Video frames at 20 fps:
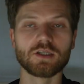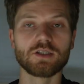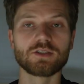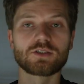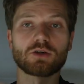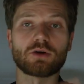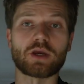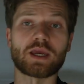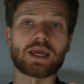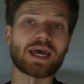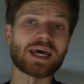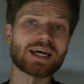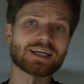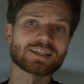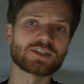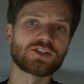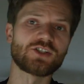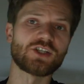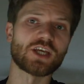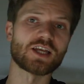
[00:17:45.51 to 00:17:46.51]
So I
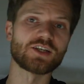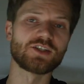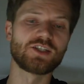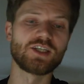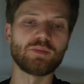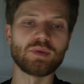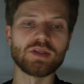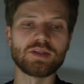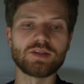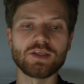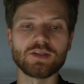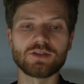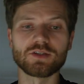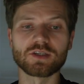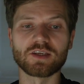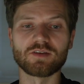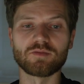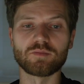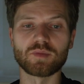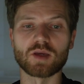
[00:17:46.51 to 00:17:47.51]
asked ChatGPT to
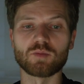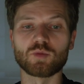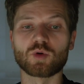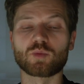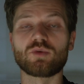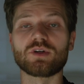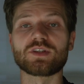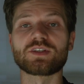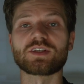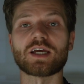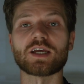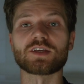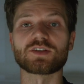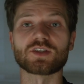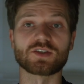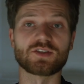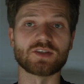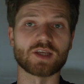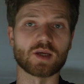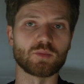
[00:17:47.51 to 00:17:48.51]
give me a more precise
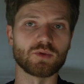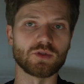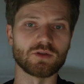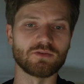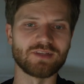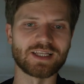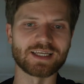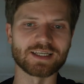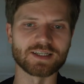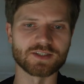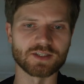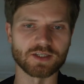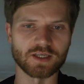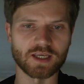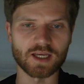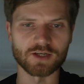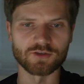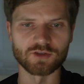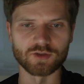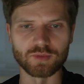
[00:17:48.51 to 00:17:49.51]
example of legacy
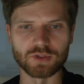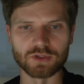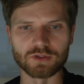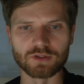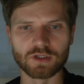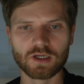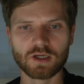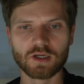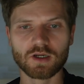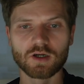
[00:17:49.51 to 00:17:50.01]
attribute,